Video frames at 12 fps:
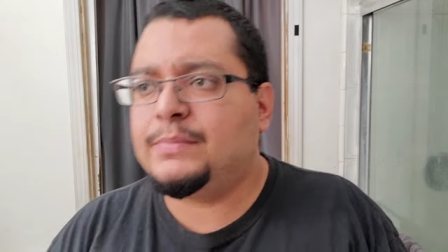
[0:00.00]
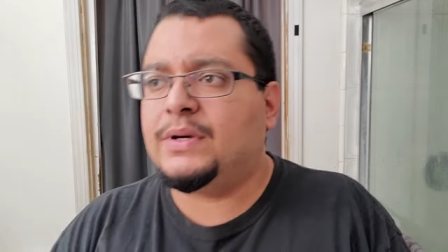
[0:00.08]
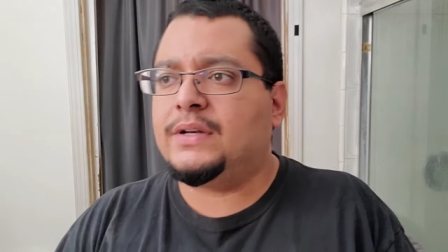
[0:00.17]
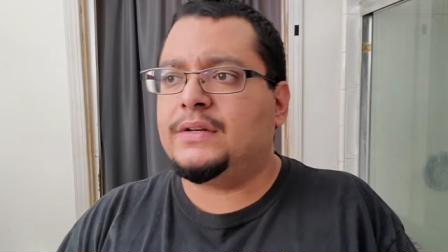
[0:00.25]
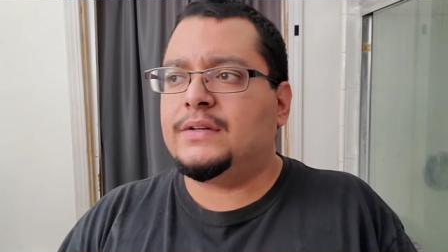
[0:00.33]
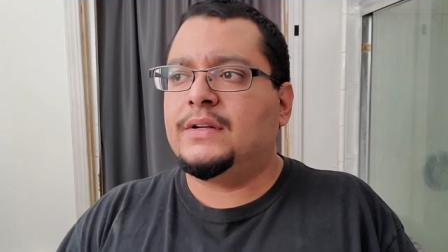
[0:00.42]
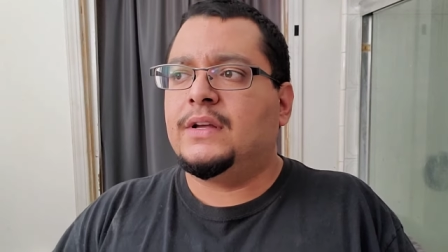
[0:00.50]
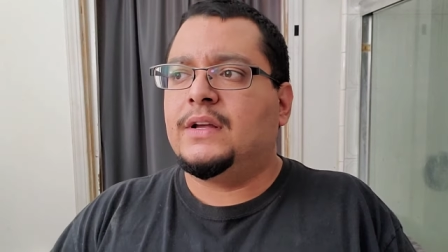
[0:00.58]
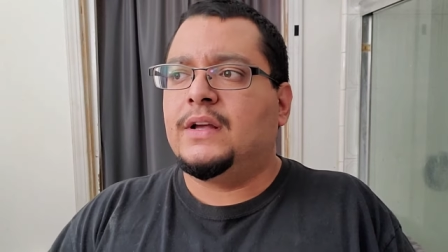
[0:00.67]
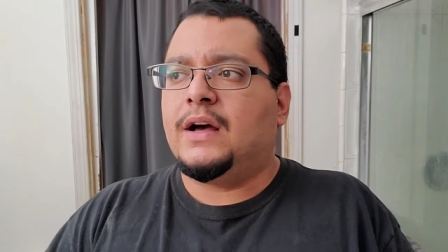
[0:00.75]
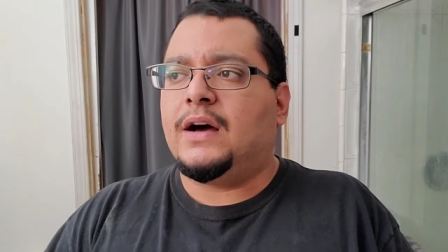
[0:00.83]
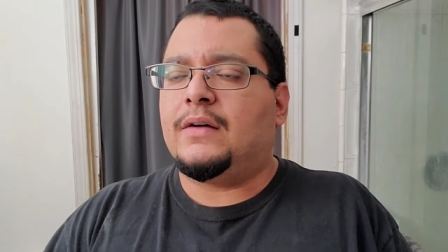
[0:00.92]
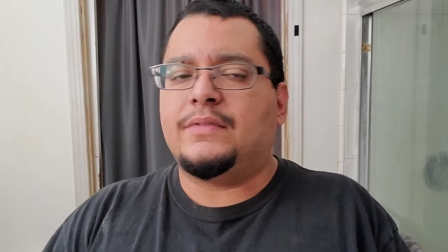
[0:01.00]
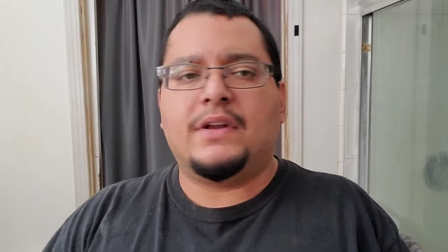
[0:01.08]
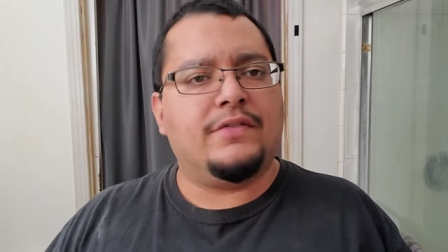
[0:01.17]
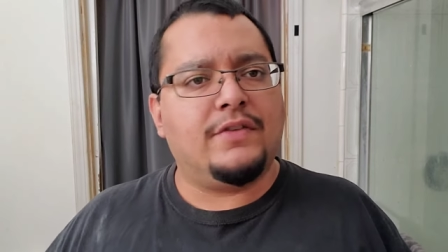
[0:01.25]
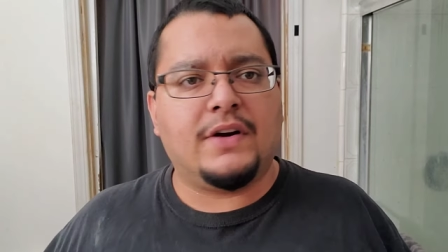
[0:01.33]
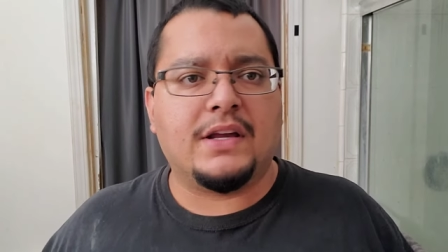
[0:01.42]
but um,
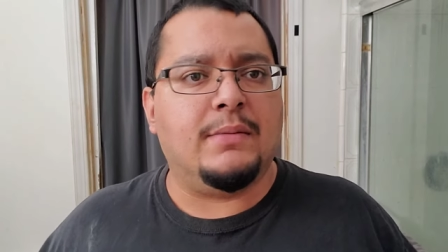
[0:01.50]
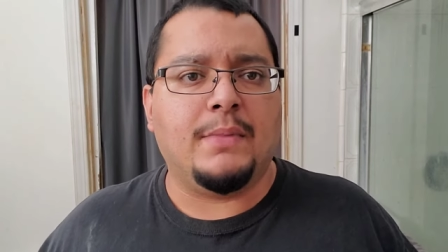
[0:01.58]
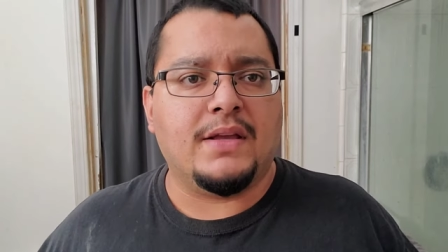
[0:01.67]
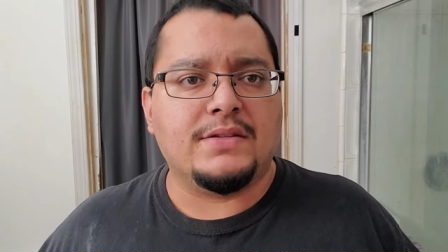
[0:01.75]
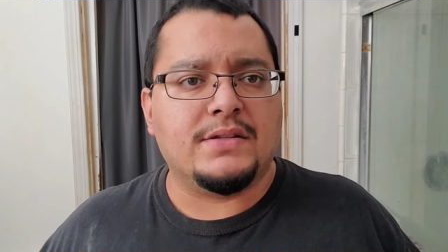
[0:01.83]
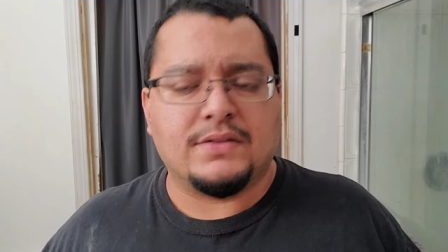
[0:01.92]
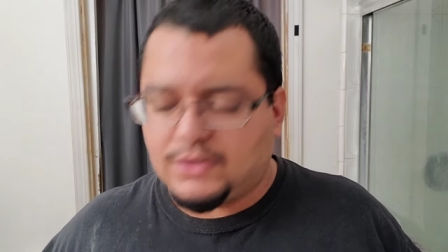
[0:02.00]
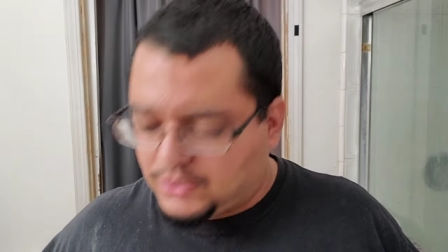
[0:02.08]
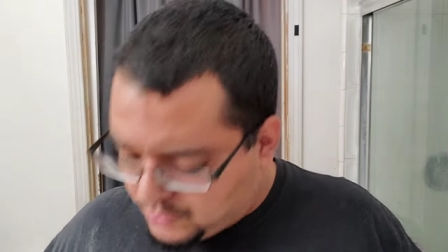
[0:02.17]
they're fucking amazing. They're